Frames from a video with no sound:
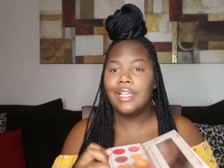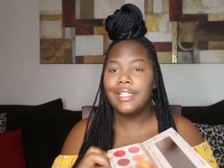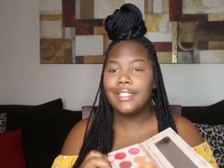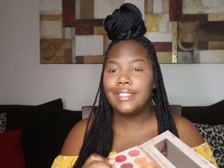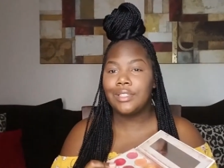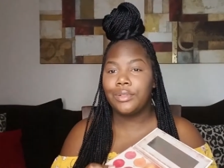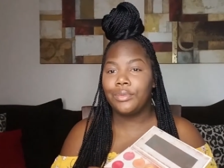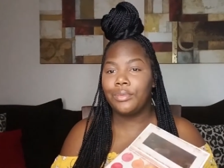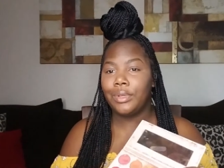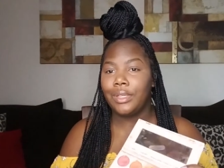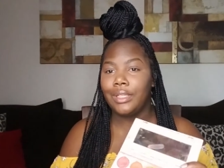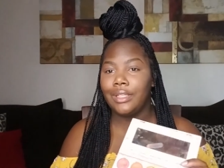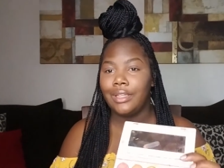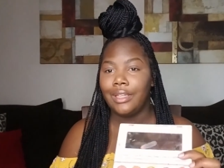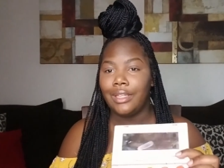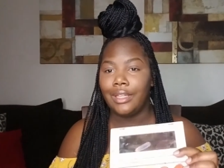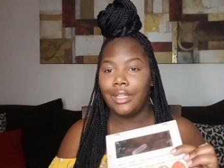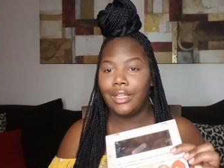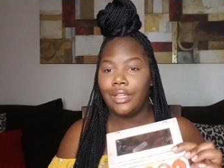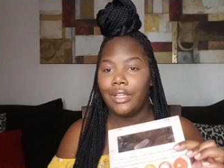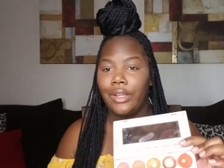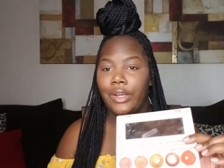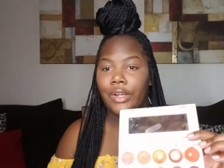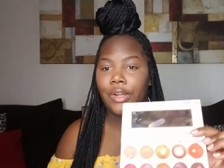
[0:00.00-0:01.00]
It's the Ring the
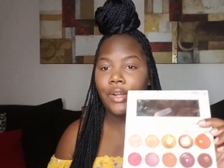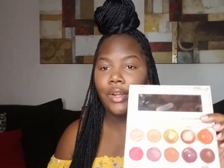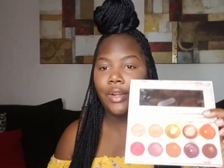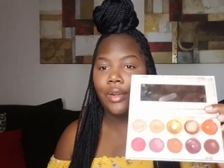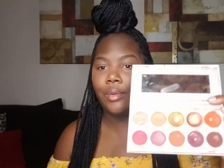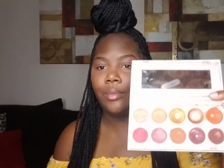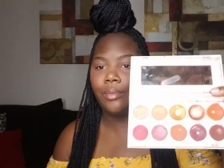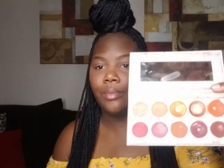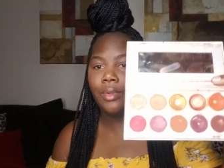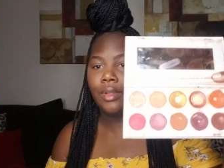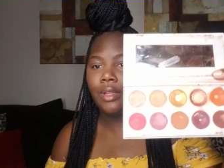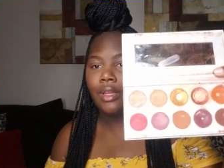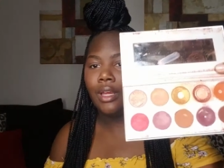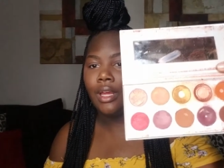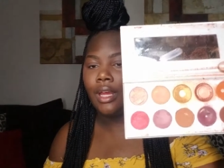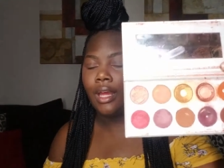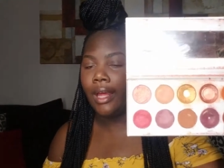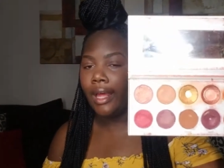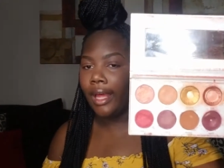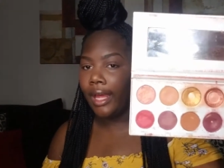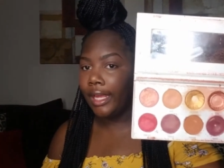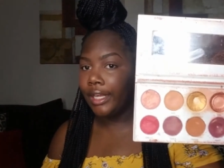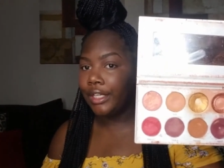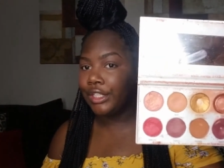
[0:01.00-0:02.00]
Alarm
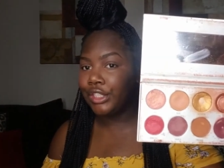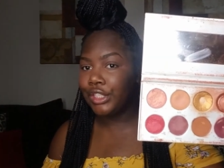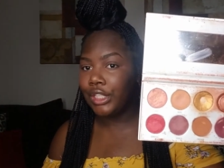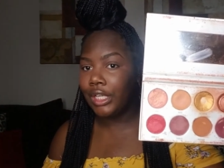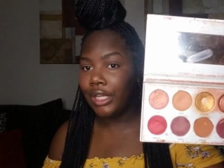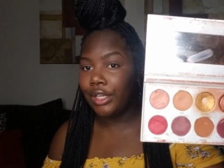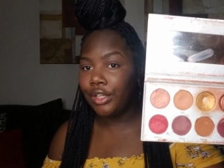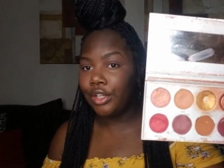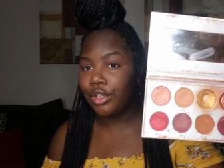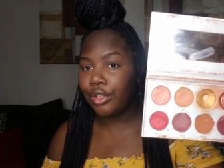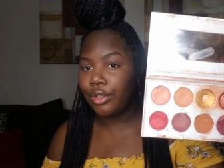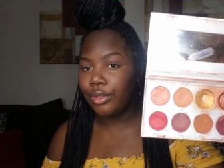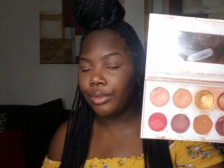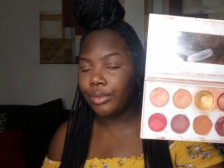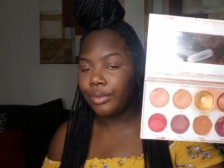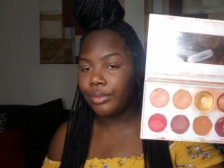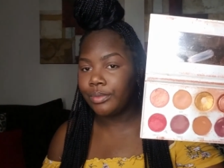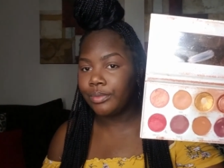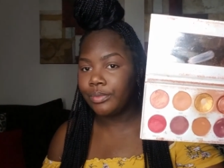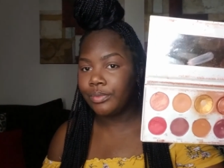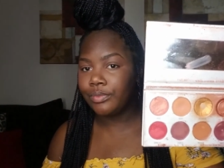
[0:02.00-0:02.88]
eyeshadow.